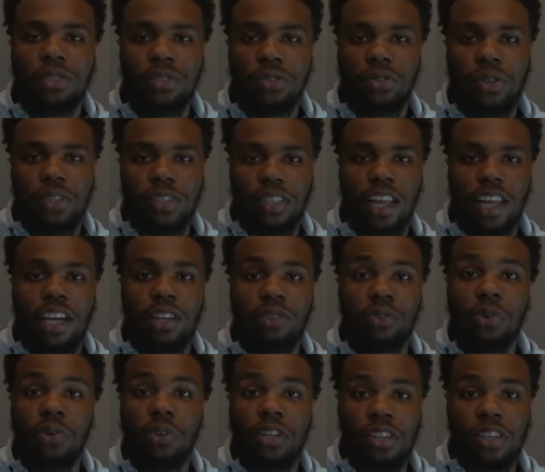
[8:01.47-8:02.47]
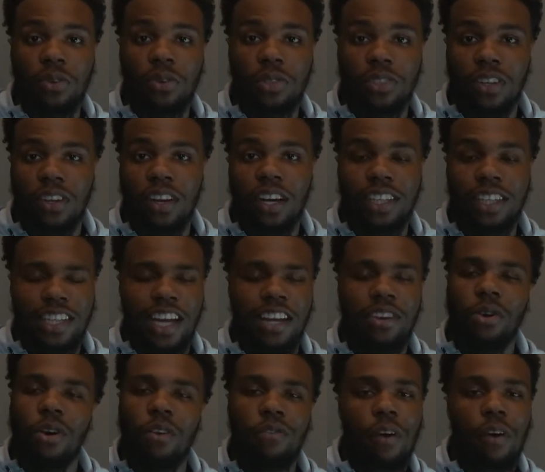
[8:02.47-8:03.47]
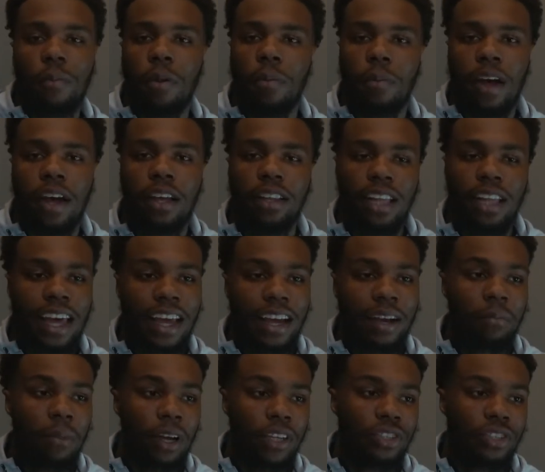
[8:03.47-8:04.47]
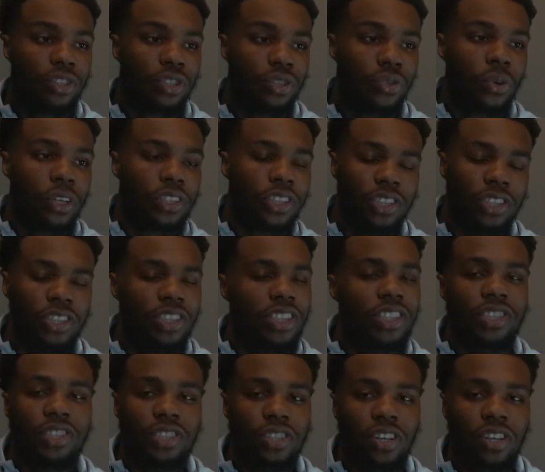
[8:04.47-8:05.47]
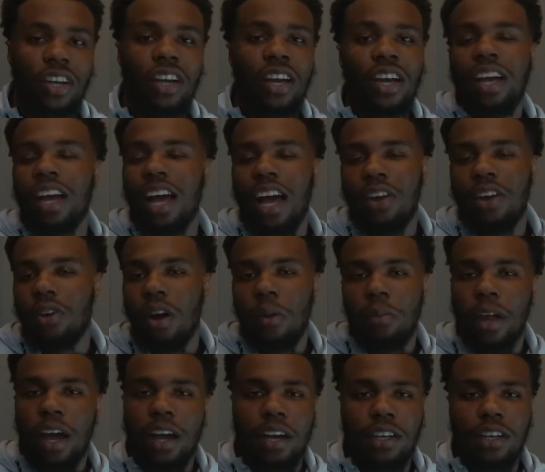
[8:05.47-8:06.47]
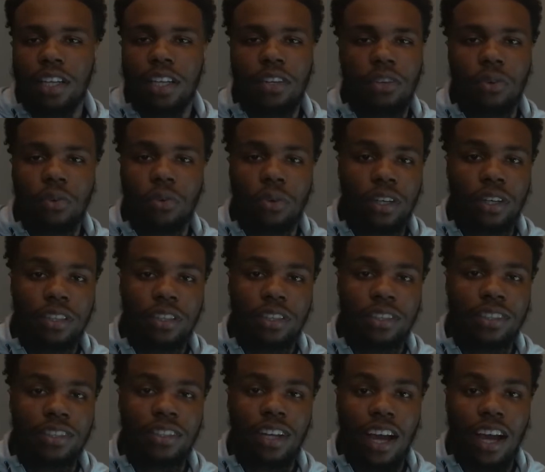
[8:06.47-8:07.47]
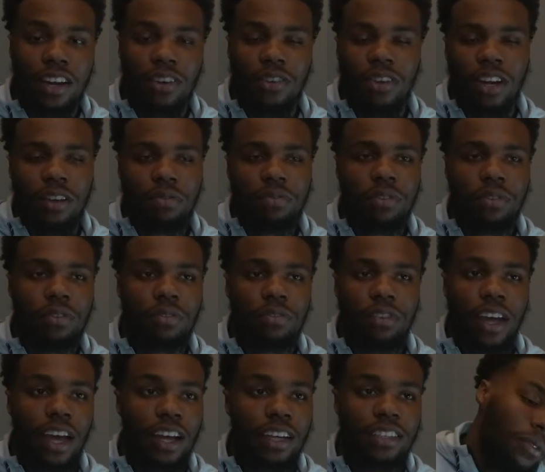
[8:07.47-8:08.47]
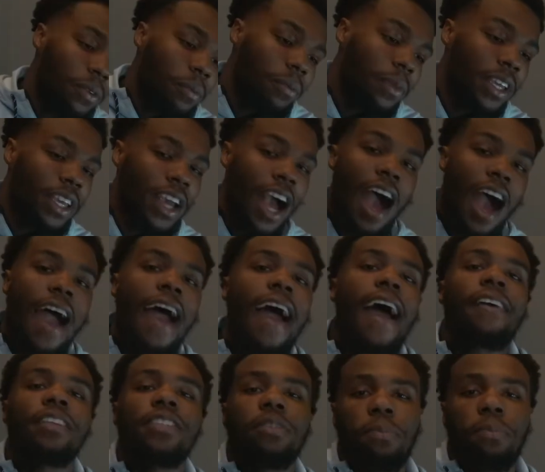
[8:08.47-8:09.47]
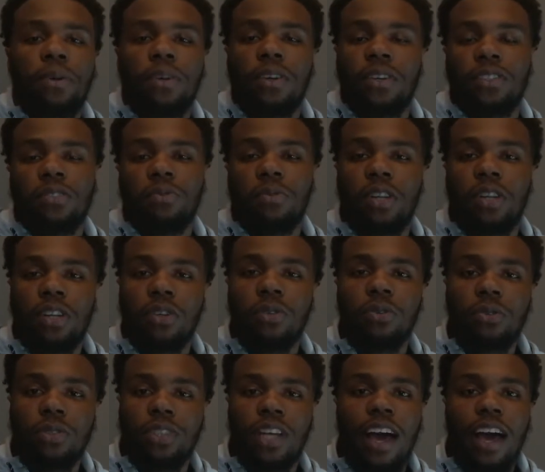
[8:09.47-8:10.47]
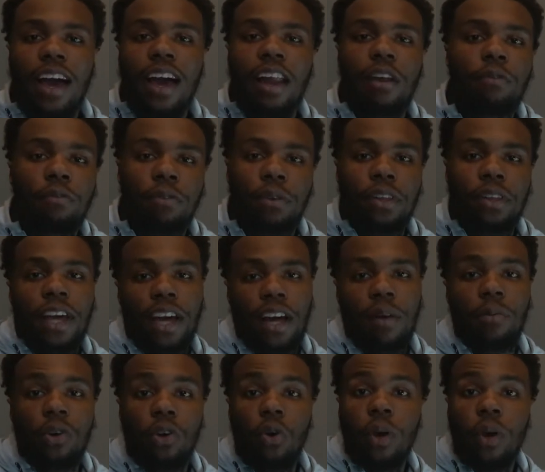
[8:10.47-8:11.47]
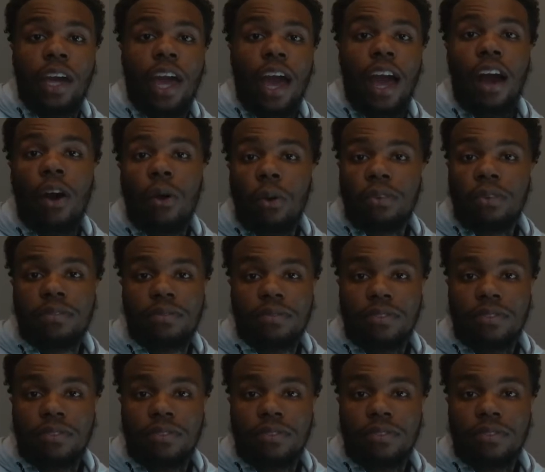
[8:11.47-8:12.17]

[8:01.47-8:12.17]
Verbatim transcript: sure to like throw clothes on because I know if I'm in my like my shorts and t-shirt, I know I'm not gonna get no work done. I know that for a fact. For me, I have to put on some clothes. I gotta feel like I'm going out